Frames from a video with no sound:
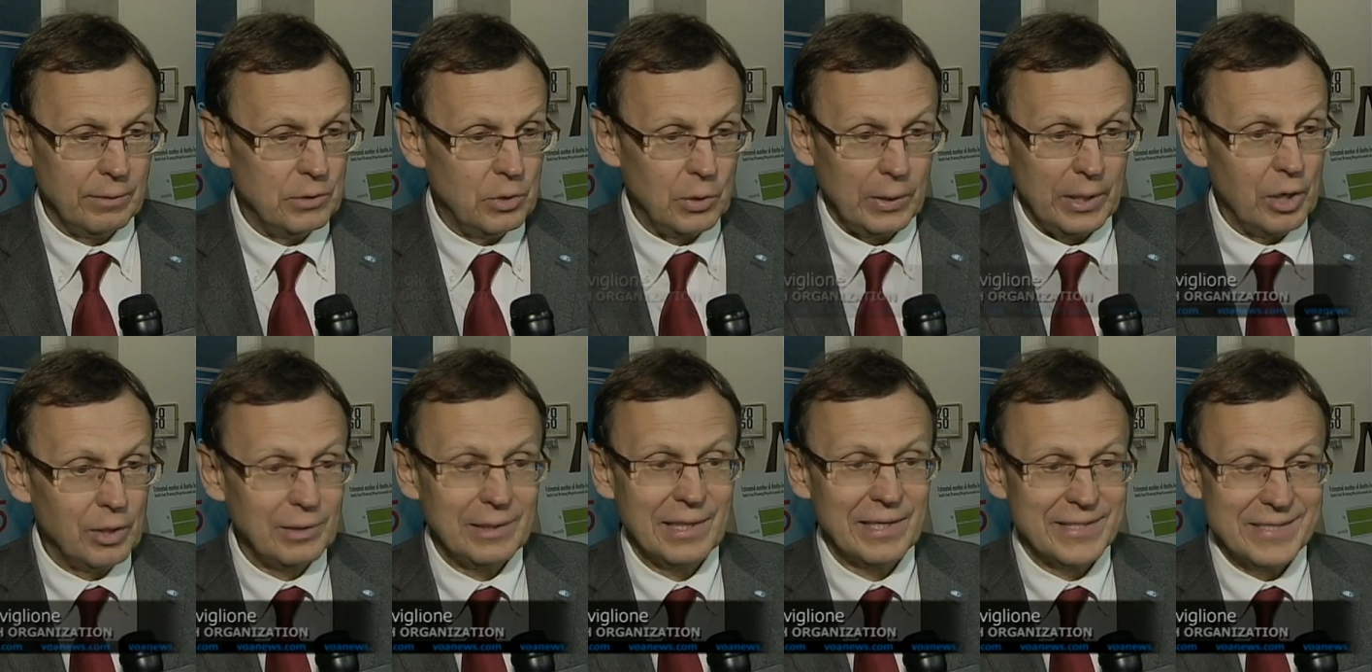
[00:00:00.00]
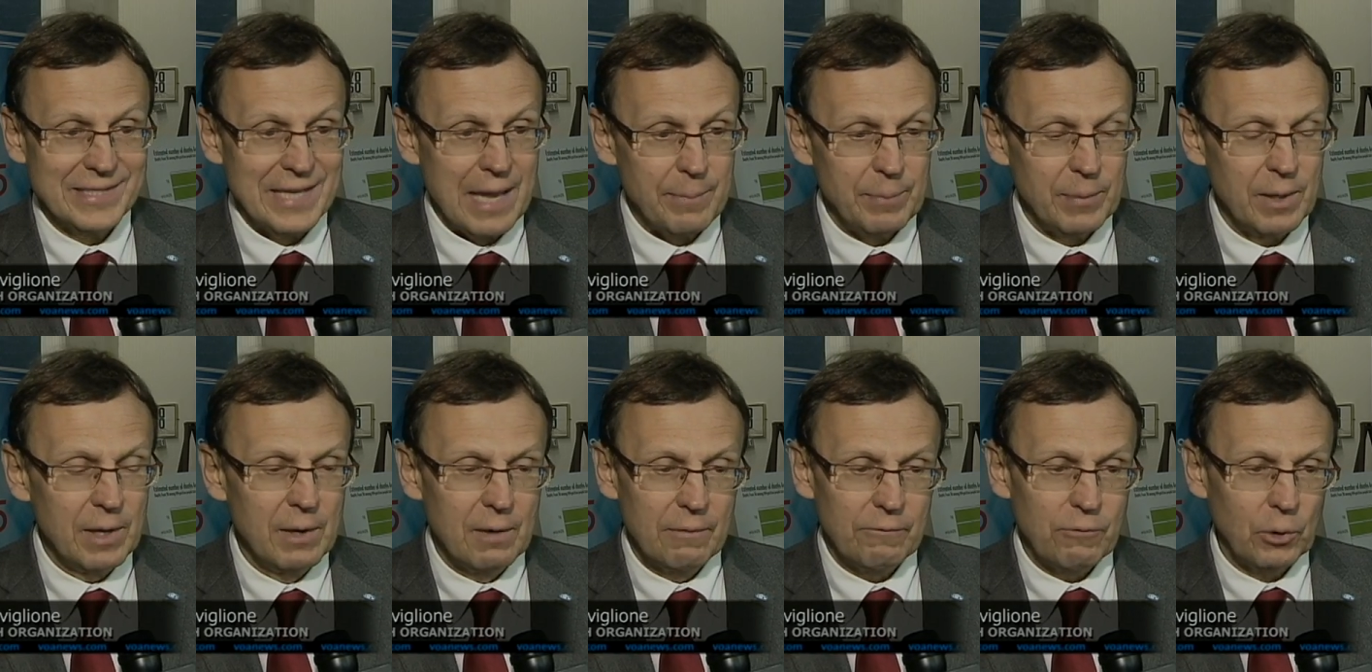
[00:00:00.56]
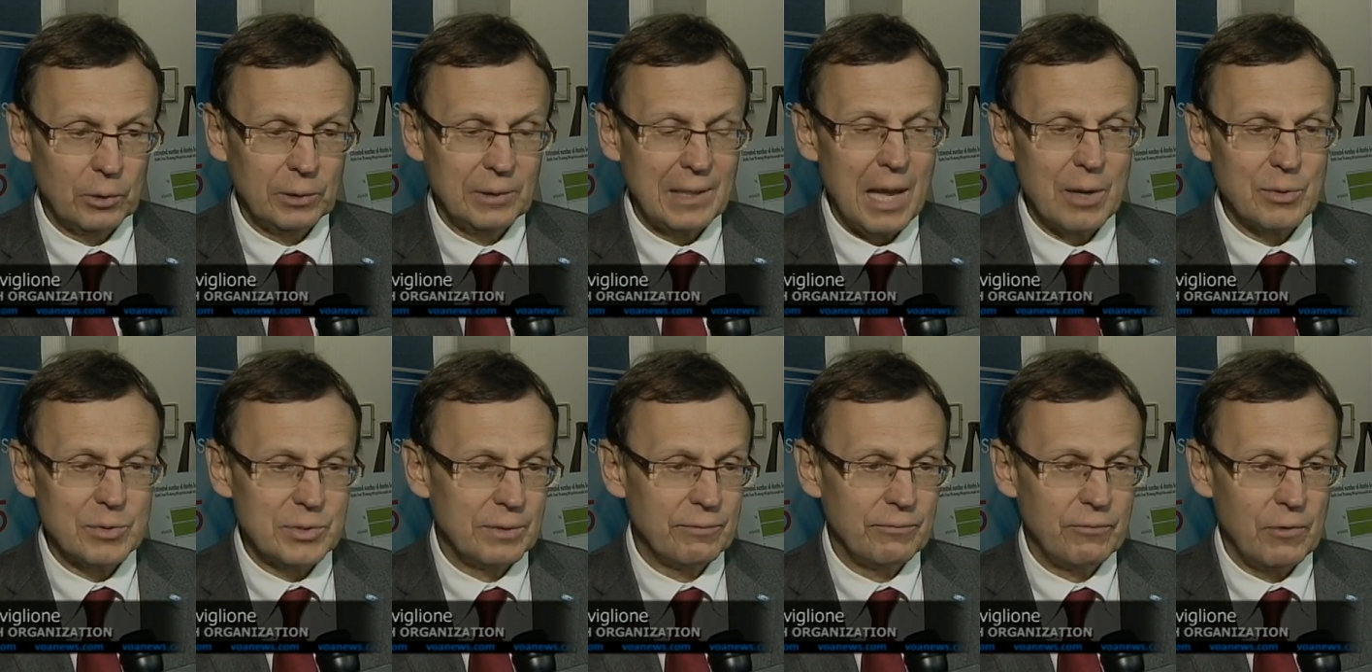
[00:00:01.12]
You cannot accept four
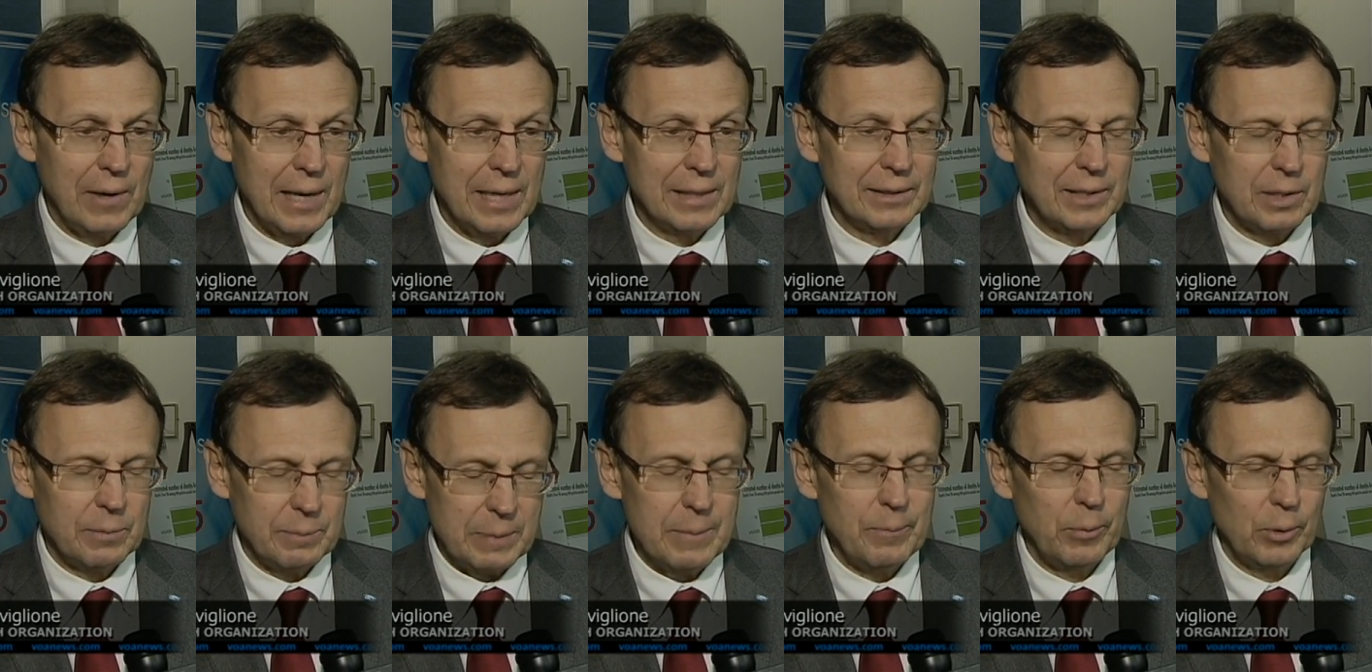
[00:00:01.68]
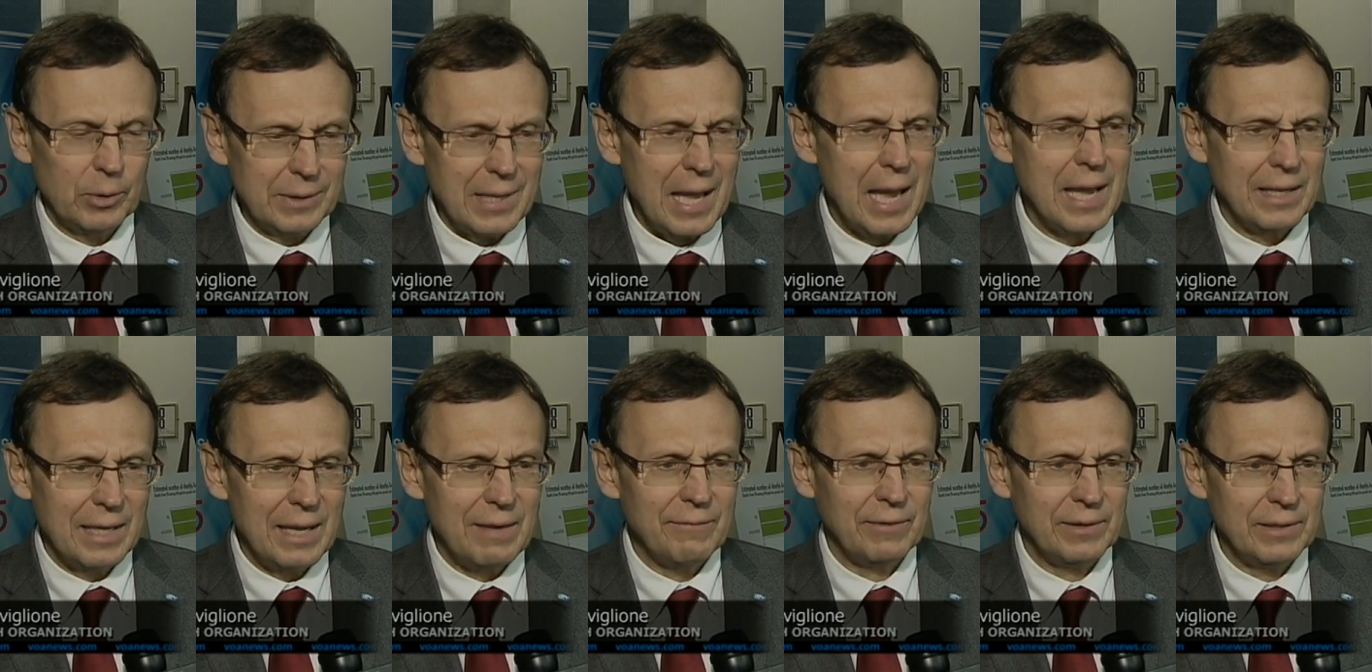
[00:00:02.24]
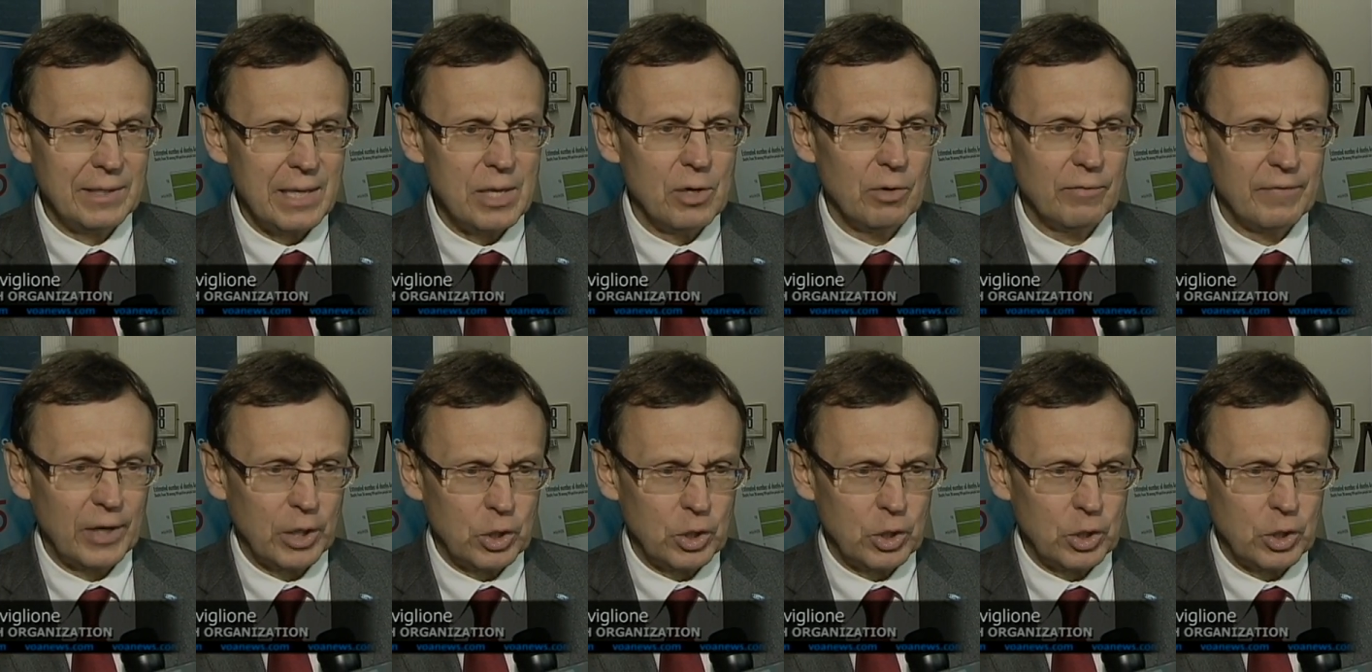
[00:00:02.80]
thousand four hundred people dying every day of a